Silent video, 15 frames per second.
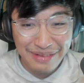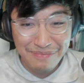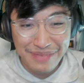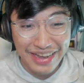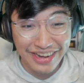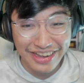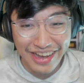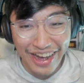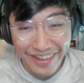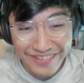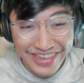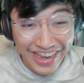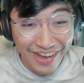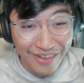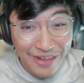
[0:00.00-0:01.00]
Better calm
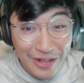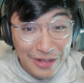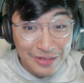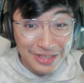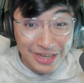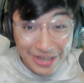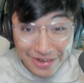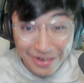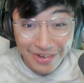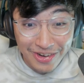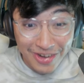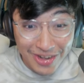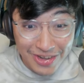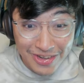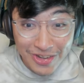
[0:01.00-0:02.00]
down! The
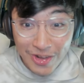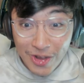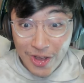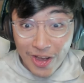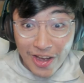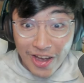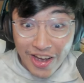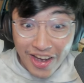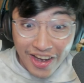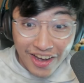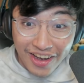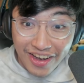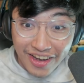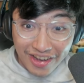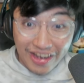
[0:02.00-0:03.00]
girl!
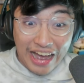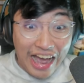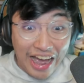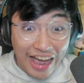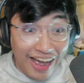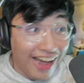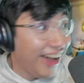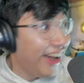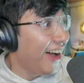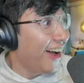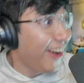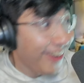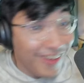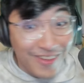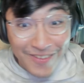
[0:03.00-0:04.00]
Ah!
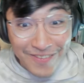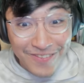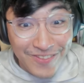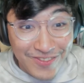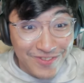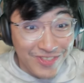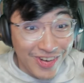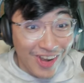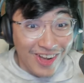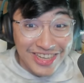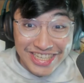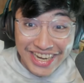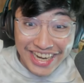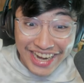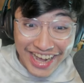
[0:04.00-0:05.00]
Bro,
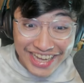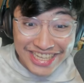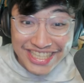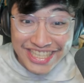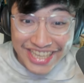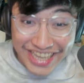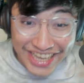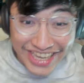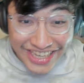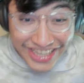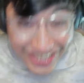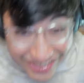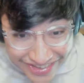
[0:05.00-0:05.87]
she likes it!